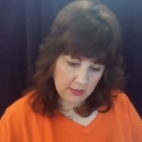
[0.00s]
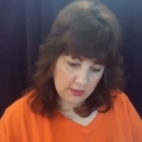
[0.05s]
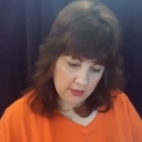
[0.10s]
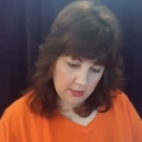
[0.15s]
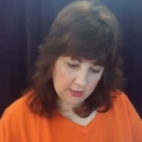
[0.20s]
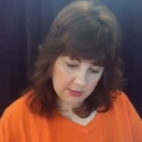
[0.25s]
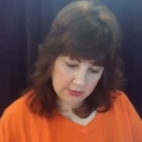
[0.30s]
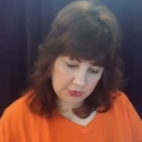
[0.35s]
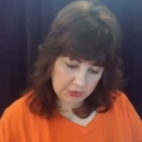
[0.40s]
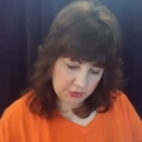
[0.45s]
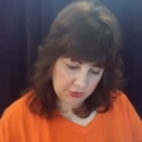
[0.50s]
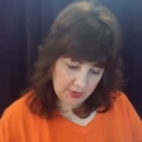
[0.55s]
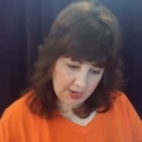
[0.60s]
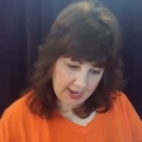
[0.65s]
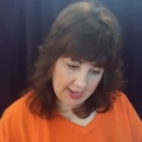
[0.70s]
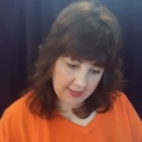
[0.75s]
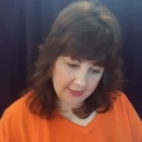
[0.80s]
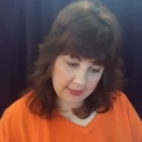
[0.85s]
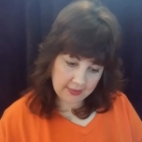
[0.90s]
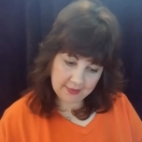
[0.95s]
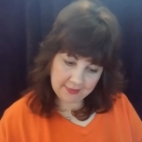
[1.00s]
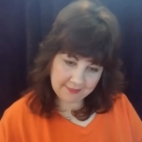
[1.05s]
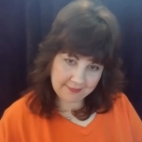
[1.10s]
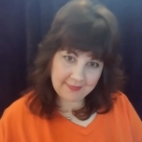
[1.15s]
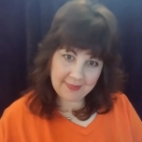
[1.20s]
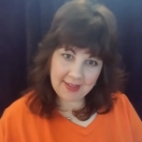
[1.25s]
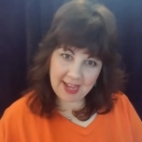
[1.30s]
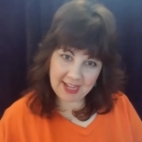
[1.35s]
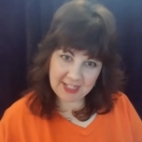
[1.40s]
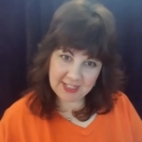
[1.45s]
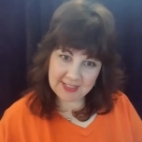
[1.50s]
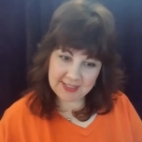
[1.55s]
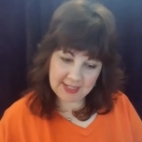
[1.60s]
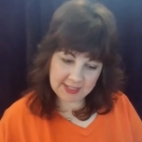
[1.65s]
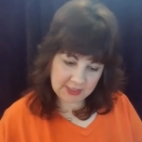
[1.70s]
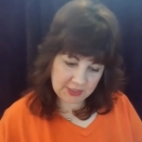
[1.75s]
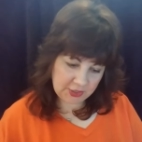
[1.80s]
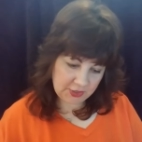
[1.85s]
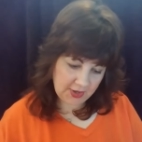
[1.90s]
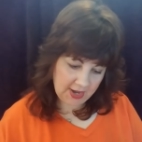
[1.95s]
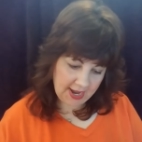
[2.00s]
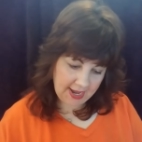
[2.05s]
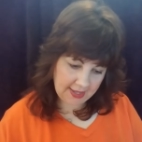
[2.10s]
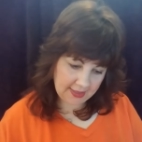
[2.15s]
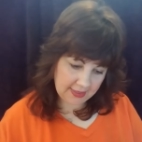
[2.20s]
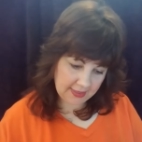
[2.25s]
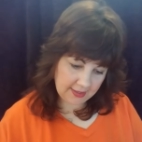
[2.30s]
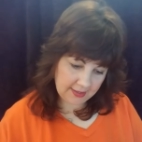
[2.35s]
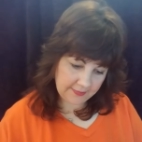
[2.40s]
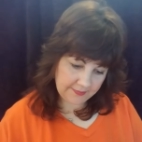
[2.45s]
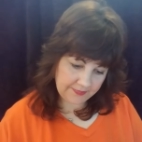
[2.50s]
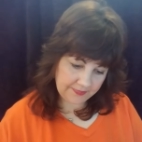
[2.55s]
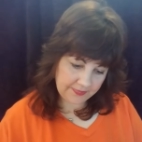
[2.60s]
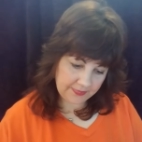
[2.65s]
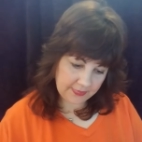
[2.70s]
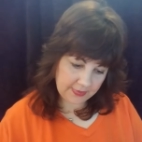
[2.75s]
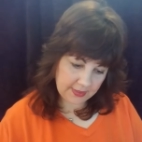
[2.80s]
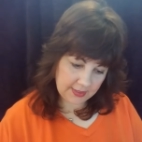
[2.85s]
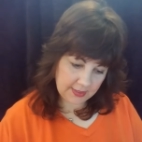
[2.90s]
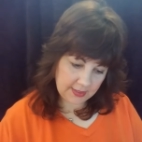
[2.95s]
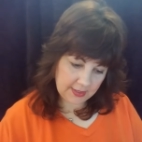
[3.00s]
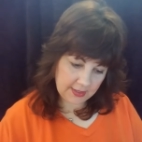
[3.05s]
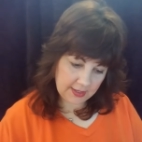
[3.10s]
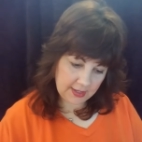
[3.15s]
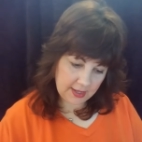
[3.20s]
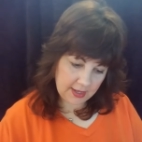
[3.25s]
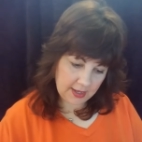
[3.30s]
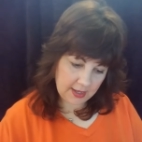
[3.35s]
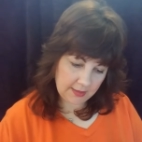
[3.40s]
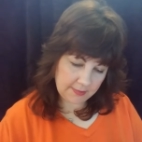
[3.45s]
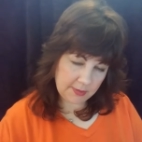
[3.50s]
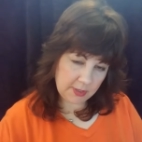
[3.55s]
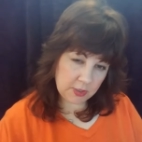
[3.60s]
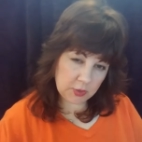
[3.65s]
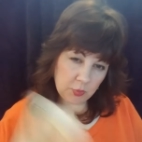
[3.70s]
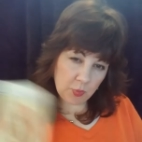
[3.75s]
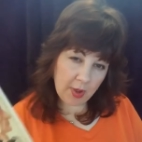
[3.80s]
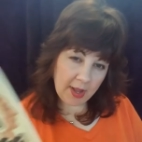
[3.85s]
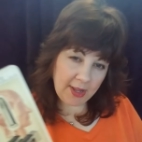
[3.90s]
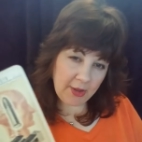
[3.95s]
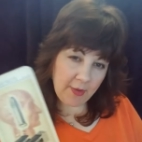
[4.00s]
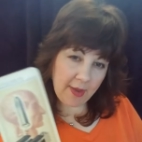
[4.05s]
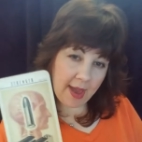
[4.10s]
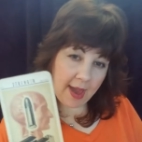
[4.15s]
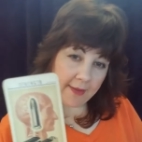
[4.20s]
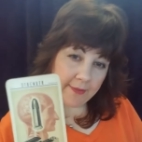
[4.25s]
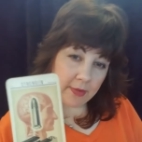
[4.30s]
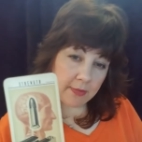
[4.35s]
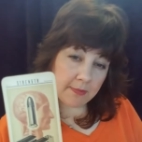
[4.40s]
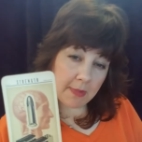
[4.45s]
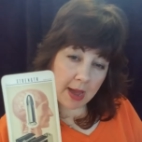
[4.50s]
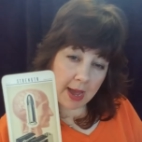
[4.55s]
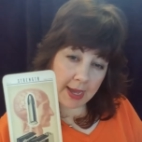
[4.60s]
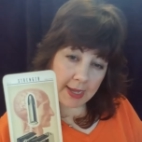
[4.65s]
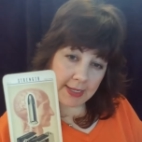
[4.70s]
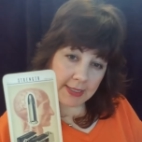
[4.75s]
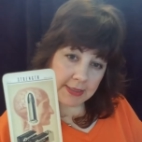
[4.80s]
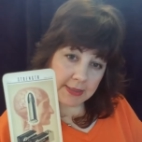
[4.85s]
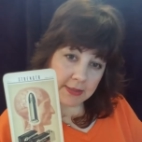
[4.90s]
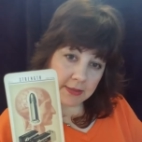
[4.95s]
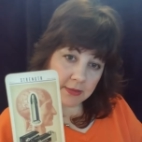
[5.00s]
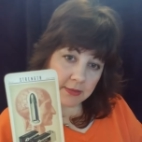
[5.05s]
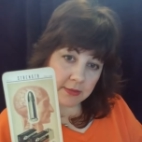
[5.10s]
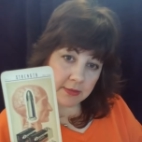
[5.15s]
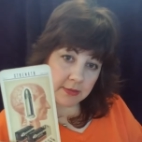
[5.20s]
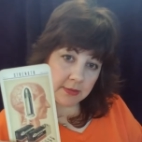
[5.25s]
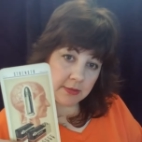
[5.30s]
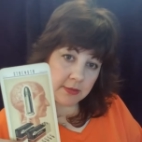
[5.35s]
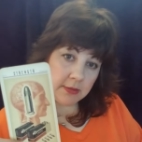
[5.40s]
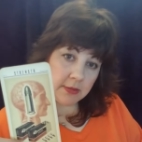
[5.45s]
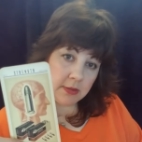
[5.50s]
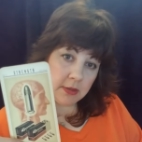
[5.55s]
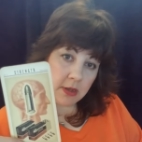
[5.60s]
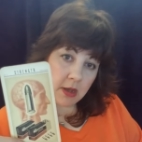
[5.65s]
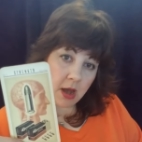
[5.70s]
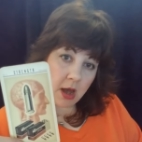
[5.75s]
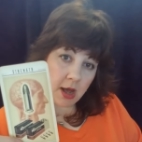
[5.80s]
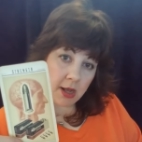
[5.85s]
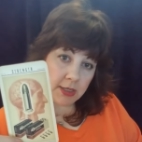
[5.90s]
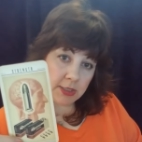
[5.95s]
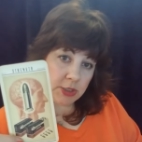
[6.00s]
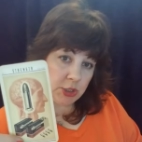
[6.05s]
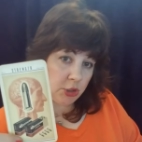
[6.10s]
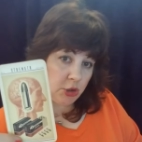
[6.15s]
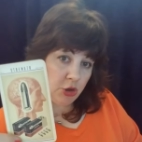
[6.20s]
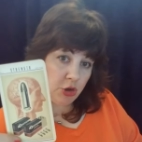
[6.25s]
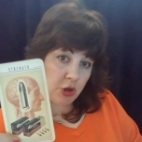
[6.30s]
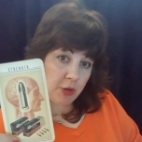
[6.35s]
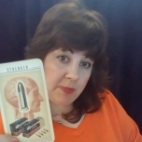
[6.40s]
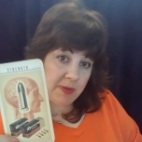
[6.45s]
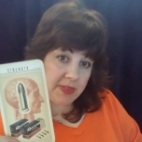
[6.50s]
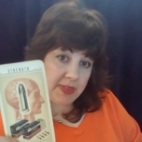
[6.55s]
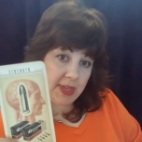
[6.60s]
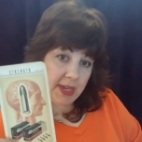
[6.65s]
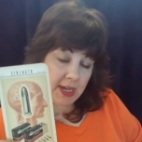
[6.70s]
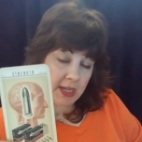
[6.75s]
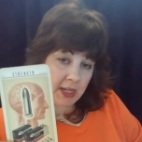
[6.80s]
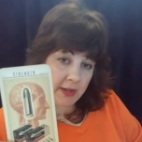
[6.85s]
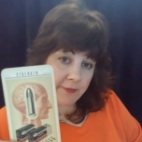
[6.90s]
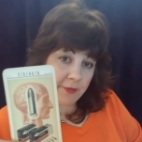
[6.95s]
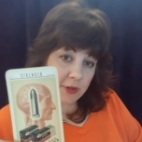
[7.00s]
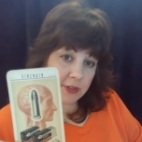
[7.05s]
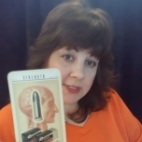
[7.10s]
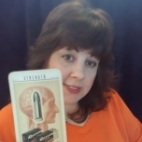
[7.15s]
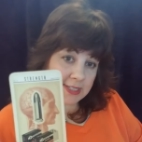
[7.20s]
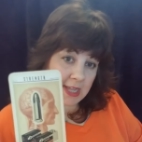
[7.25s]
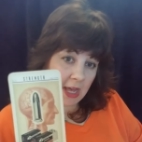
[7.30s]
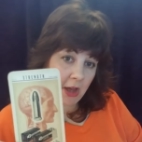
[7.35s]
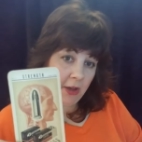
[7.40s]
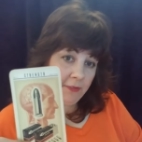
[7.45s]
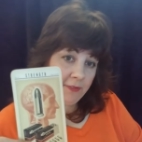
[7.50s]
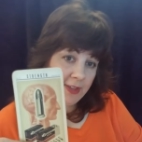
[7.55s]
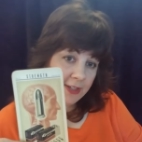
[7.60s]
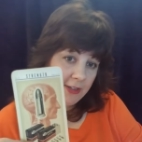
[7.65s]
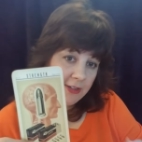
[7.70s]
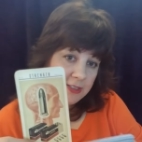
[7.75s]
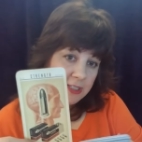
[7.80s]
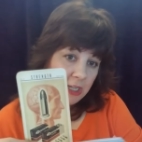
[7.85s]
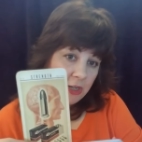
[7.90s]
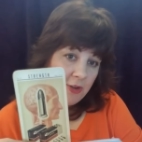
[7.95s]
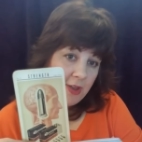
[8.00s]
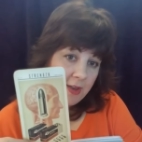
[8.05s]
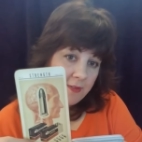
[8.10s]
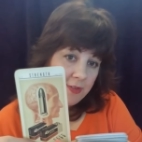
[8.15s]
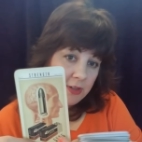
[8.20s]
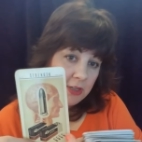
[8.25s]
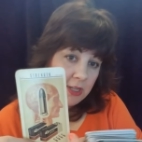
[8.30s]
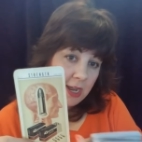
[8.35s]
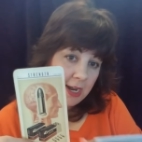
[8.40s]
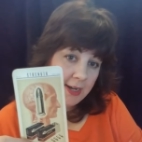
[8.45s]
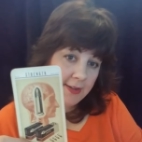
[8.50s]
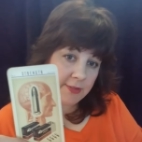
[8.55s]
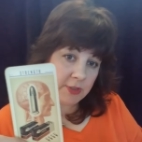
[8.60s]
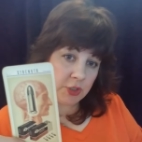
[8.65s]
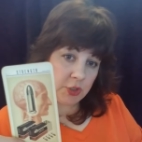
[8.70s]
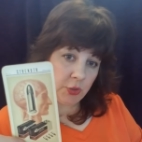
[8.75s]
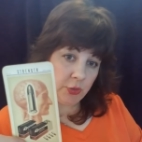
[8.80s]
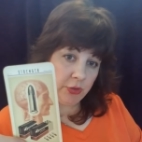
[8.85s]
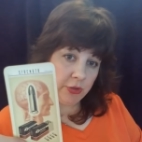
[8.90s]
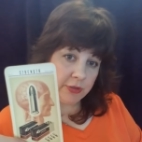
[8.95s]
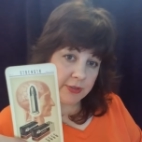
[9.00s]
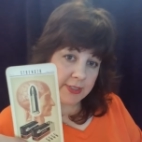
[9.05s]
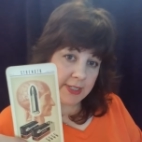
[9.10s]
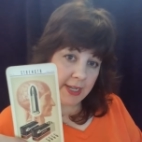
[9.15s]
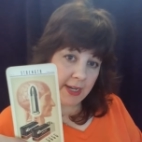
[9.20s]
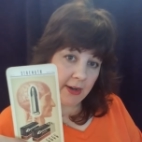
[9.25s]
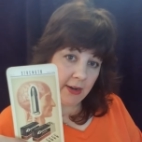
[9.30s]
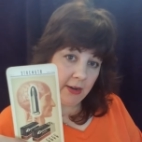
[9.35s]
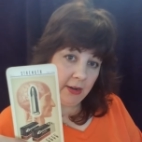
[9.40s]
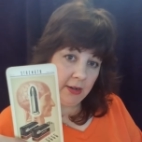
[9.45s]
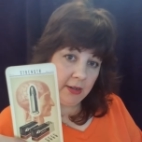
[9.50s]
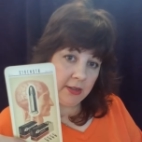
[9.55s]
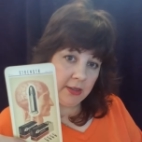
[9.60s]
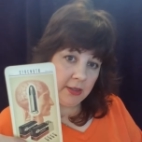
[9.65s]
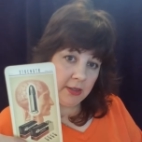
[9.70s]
Strength. I just said strength. Um, there's one you have in mind. Also, you could be thinking of yourself. Like you say, you have a lot of suitors here.